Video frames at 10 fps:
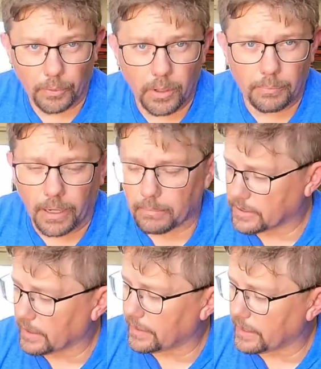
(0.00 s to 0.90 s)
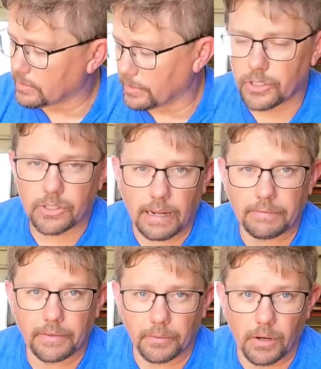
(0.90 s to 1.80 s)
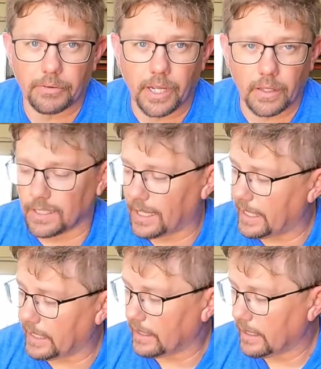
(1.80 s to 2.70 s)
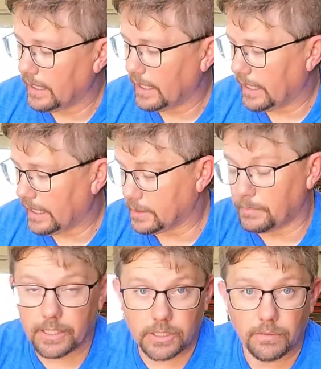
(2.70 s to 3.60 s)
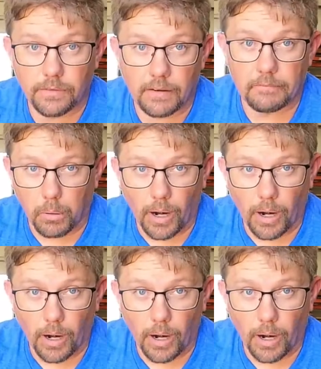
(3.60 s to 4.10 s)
the real purpose of it is when you're driving down the road to go to the lake, especially if you have